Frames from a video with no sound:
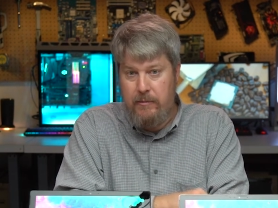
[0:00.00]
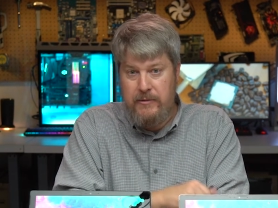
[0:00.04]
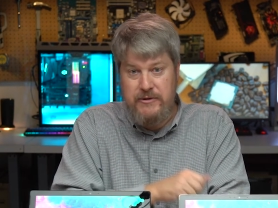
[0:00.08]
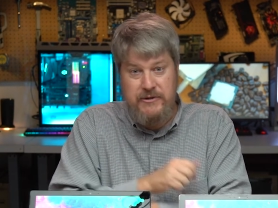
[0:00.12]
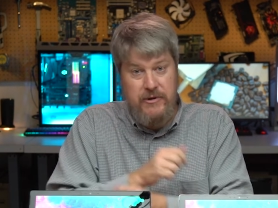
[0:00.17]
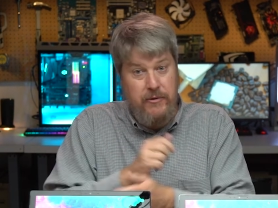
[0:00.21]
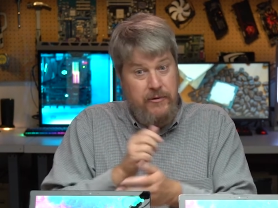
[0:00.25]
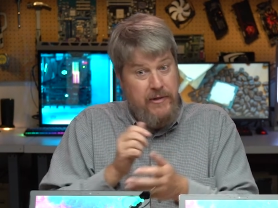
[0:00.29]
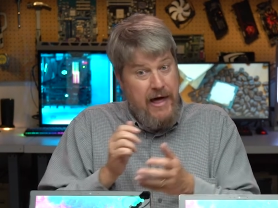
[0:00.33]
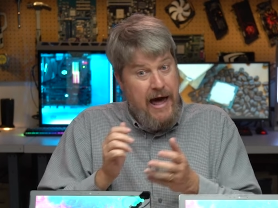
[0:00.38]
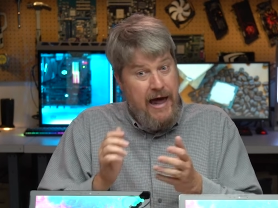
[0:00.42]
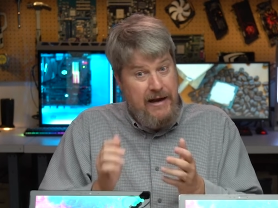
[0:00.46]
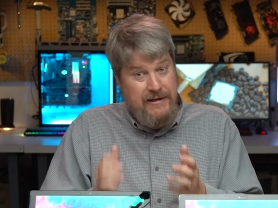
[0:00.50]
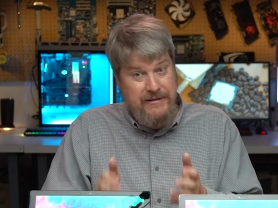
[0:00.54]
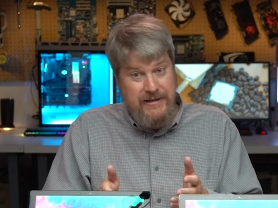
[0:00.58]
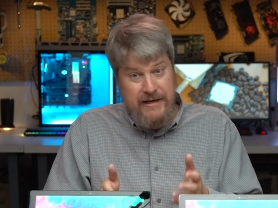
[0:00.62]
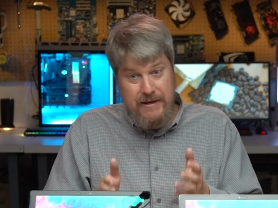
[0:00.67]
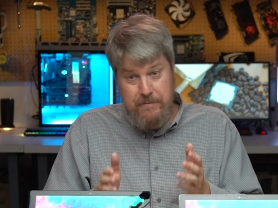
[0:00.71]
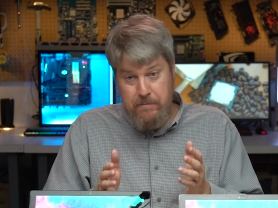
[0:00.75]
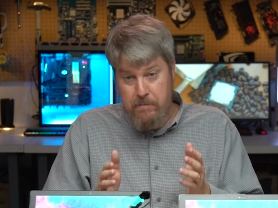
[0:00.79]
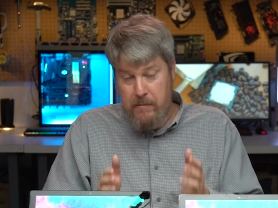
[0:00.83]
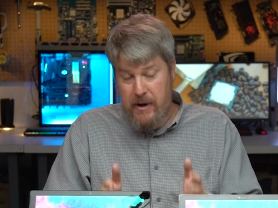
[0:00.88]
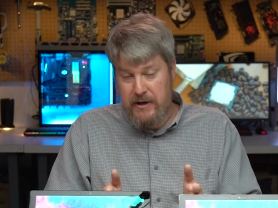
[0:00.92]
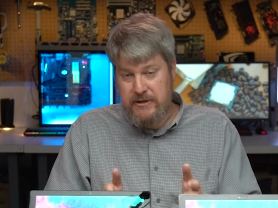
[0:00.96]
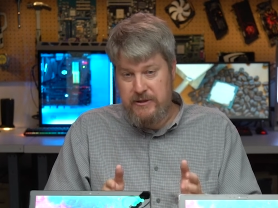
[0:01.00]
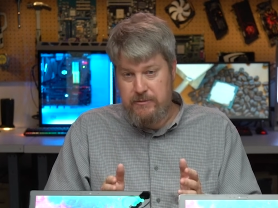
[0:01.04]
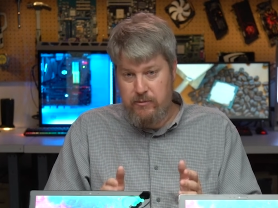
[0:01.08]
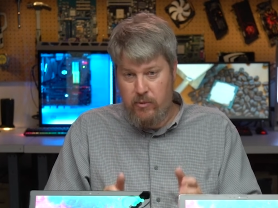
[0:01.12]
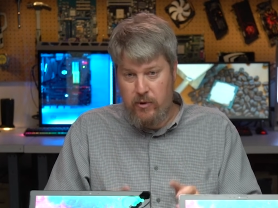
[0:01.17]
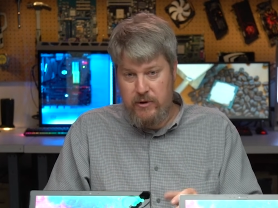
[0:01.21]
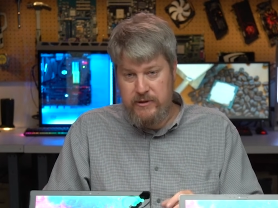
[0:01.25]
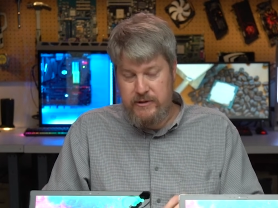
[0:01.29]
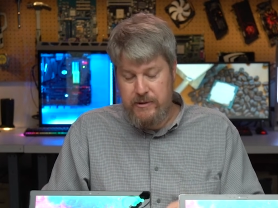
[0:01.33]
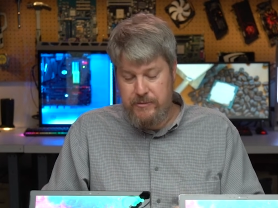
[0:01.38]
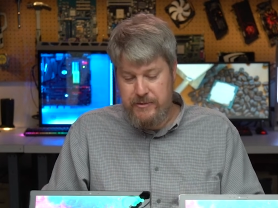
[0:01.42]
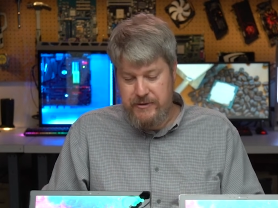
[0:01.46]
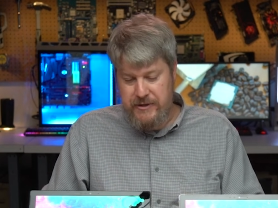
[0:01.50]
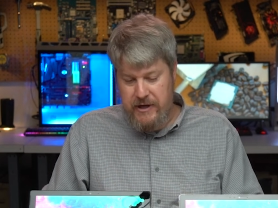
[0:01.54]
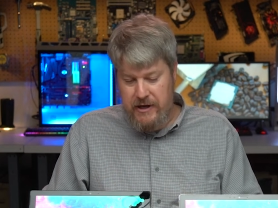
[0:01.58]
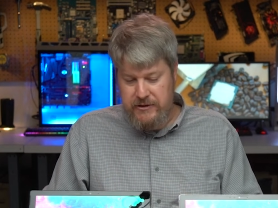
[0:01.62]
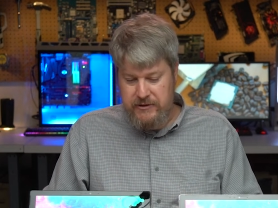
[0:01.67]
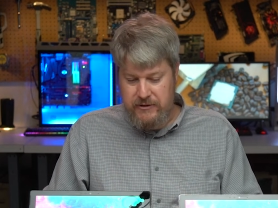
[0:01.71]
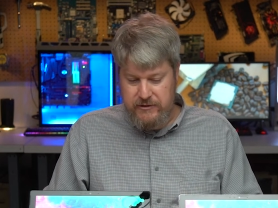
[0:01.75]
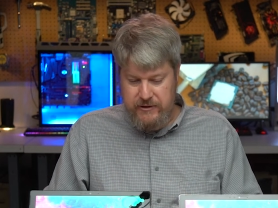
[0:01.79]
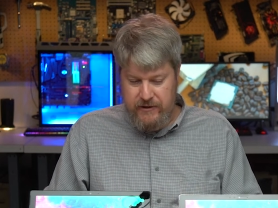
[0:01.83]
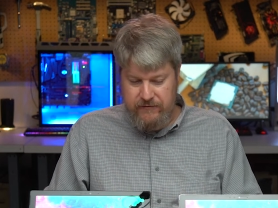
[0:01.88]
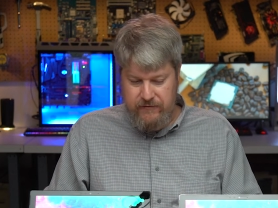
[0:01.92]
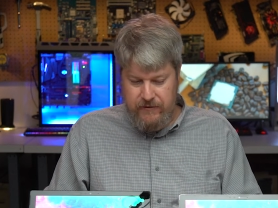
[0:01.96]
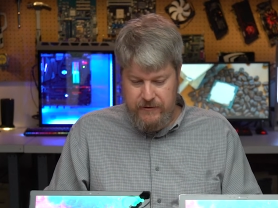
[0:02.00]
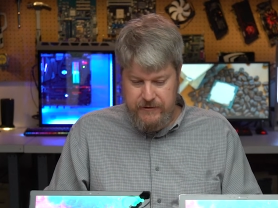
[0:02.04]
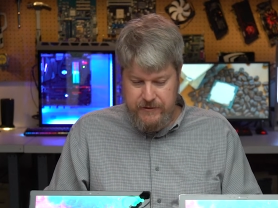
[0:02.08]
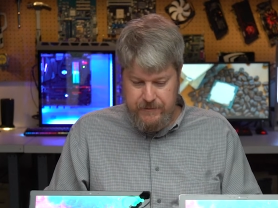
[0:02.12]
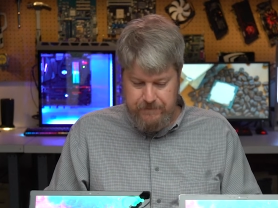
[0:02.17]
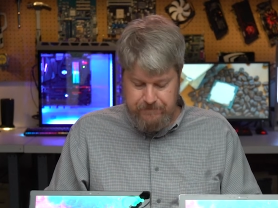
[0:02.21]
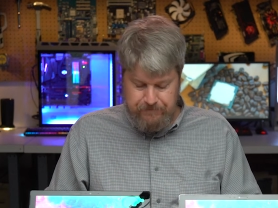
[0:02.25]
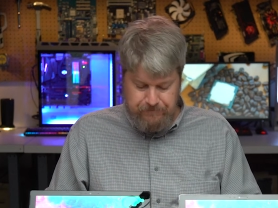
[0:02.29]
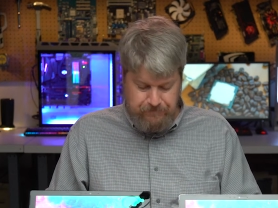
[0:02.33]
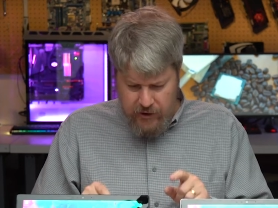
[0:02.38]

So that is a much more substantial difference.